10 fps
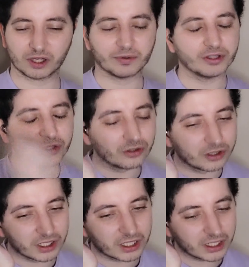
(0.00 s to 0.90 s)
mean, you
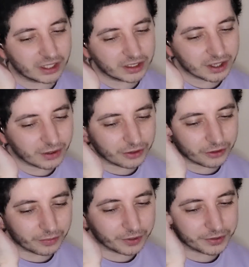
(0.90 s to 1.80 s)
can clearly tell you're
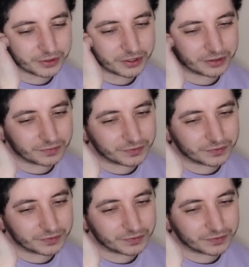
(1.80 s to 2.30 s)
not being yourselves.